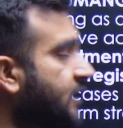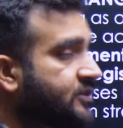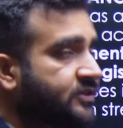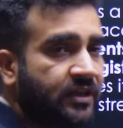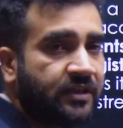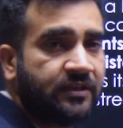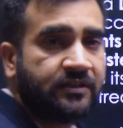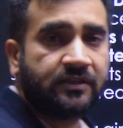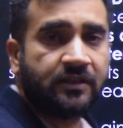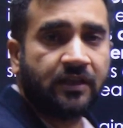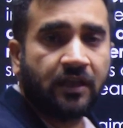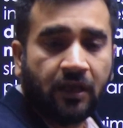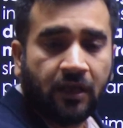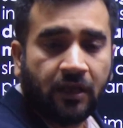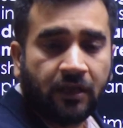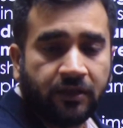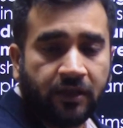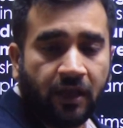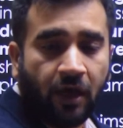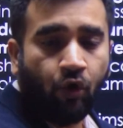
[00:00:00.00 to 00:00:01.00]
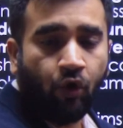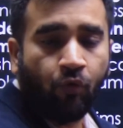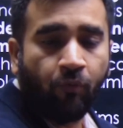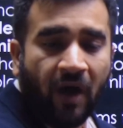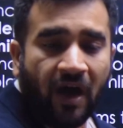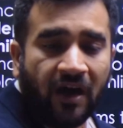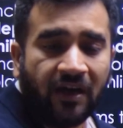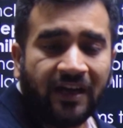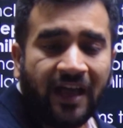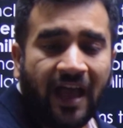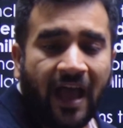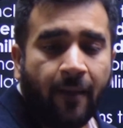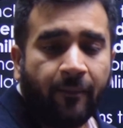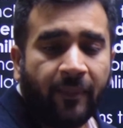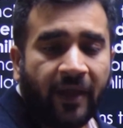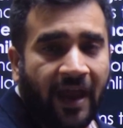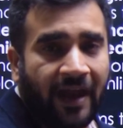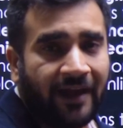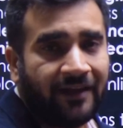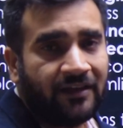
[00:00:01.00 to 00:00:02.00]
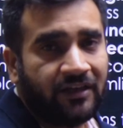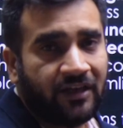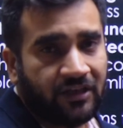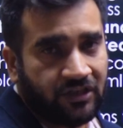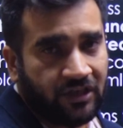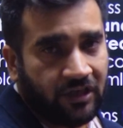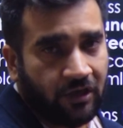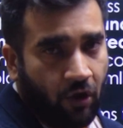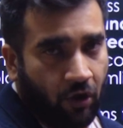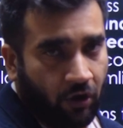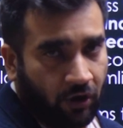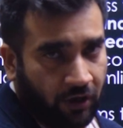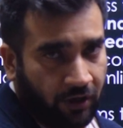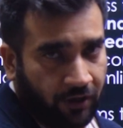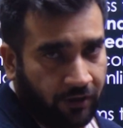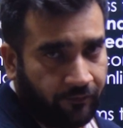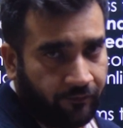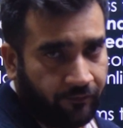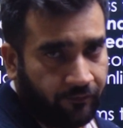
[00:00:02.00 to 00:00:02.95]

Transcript: is the Umang app and DigiLocker.